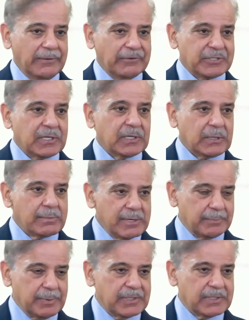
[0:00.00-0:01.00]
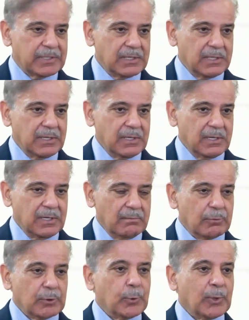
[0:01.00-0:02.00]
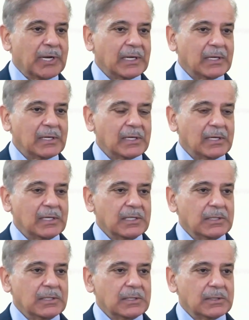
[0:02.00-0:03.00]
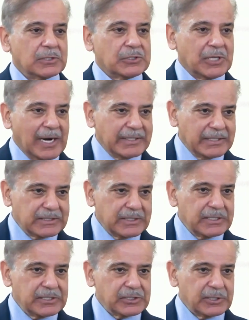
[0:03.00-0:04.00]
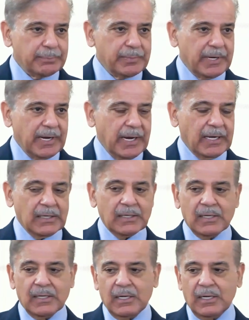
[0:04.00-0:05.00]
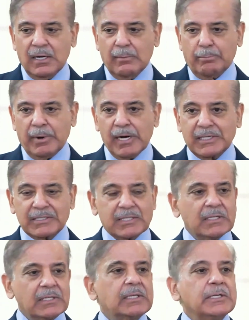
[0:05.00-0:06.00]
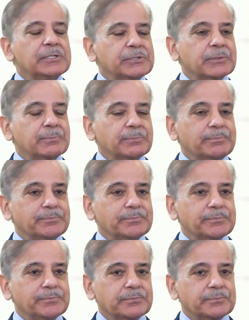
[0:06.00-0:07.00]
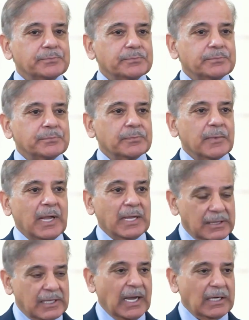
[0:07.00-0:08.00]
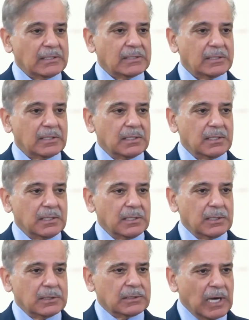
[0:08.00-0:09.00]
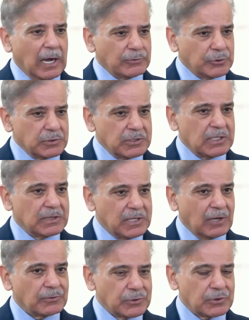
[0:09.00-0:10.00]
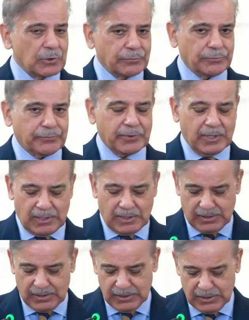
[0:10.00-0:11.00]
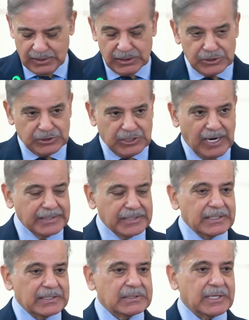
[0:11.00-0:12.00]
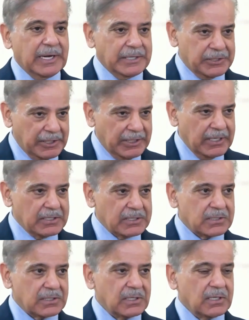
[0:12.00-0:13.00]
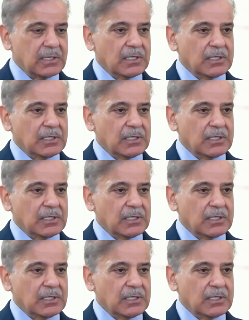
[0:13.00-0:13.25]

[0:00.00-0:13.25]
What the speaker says: efforts and commitment between the Chinese leadership and Pakistani leadership. In that, thousands and thousands of Chinese engineers,